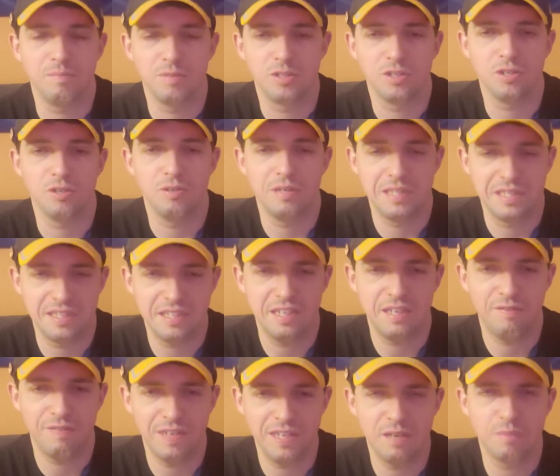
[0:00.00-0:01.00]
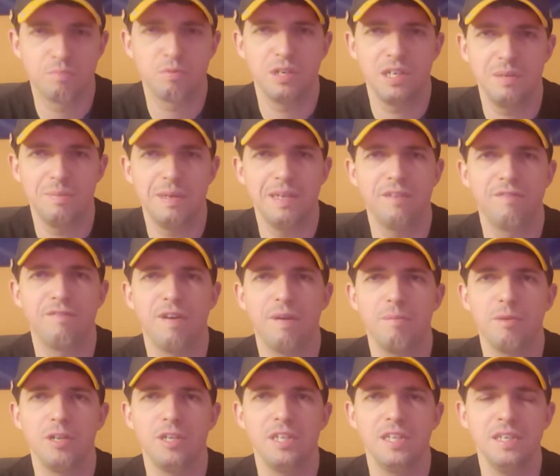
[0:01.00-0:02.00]
So he's leaving a pretty big
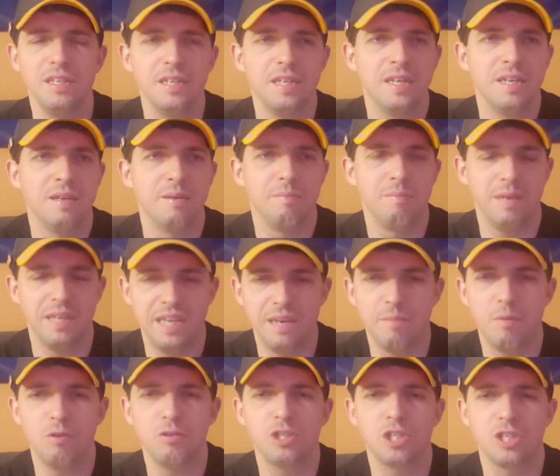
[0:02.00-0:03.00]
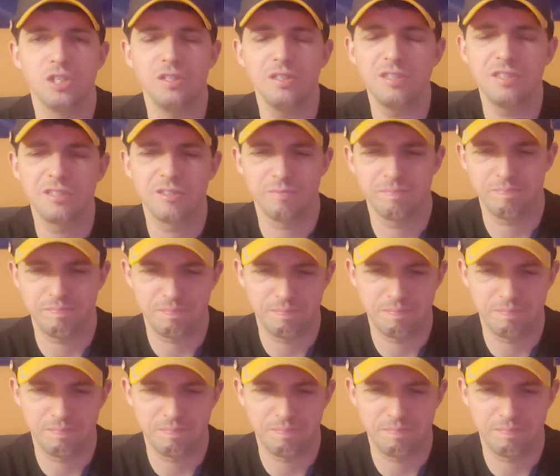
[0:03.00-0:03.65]
family, big emotions,